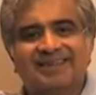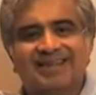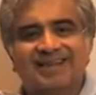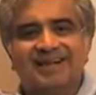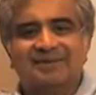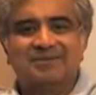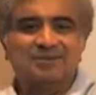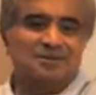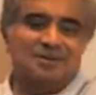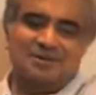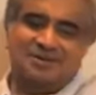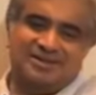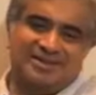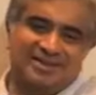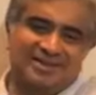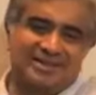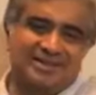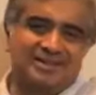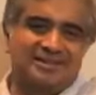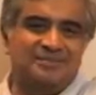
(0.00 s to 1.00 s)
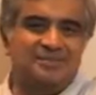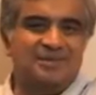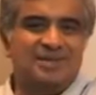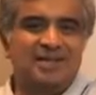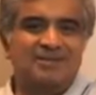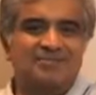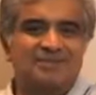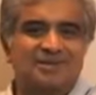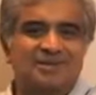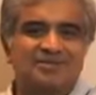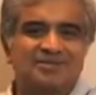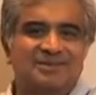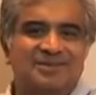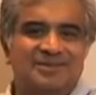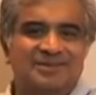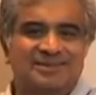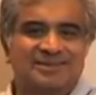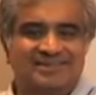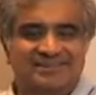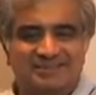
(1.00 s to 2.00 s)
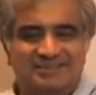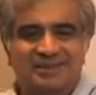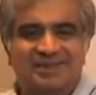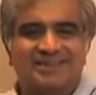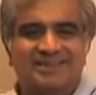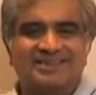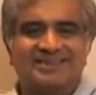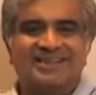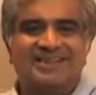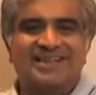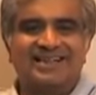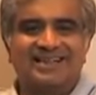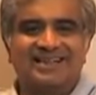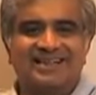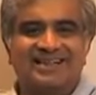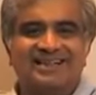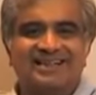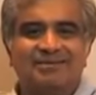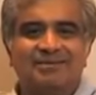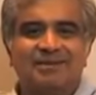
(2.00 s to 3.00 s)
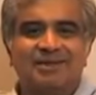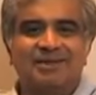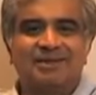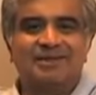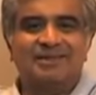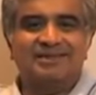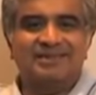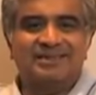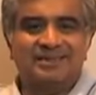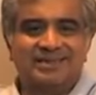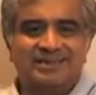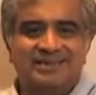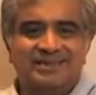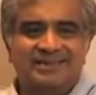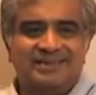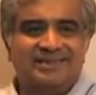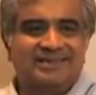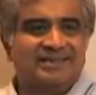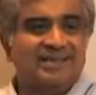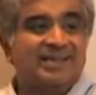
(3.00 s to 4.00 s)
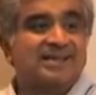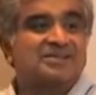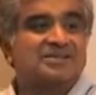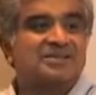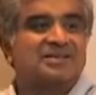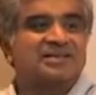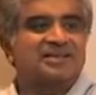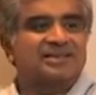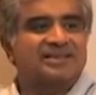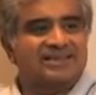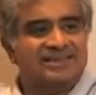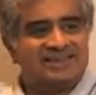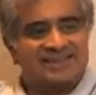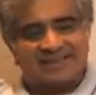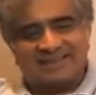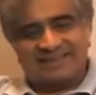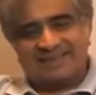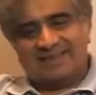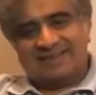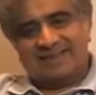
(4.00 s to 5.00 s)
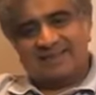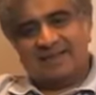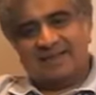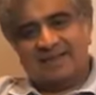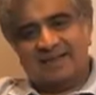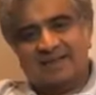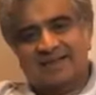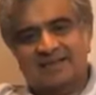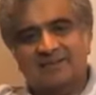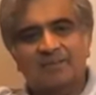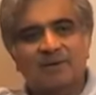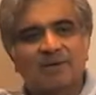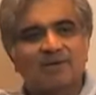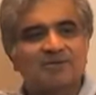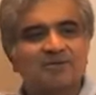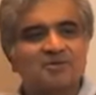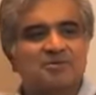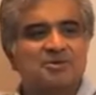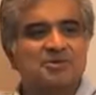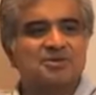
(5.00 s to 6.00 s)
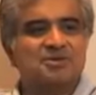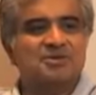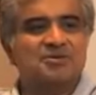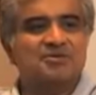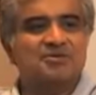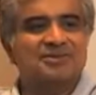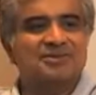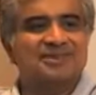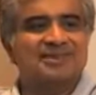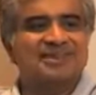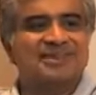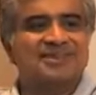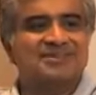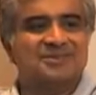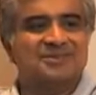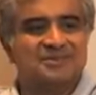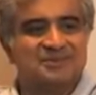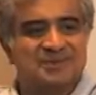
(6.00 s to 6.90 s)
I was not there, but I'm given to understand he quite theatrically had the power switched off in the case was